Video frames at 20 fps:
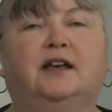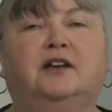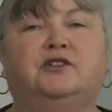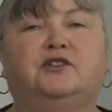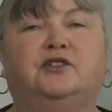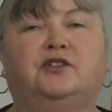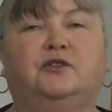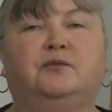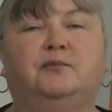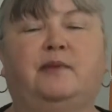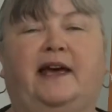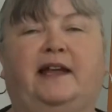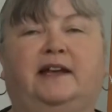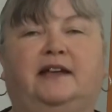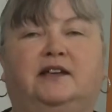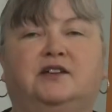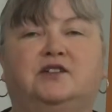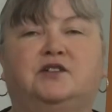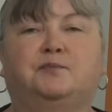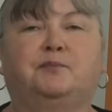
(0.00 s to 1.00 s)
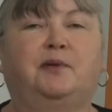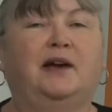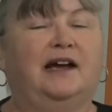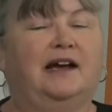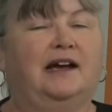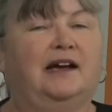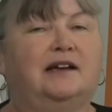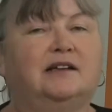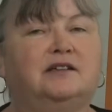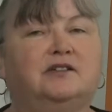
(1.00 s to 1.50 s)
to manage
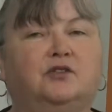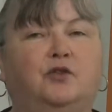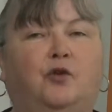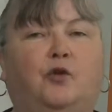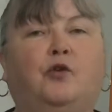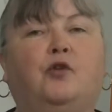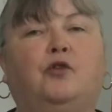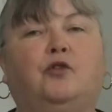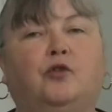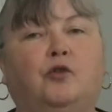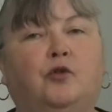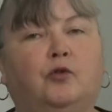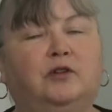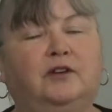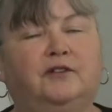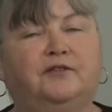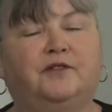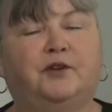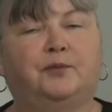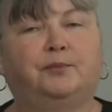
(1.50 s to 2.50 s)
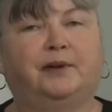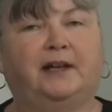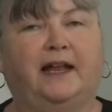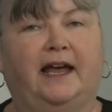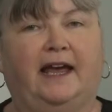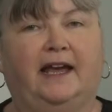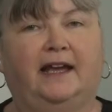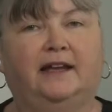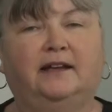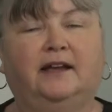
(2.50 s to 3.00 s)
part or all of your
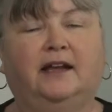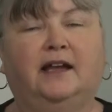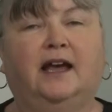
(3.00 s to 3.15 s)
plan,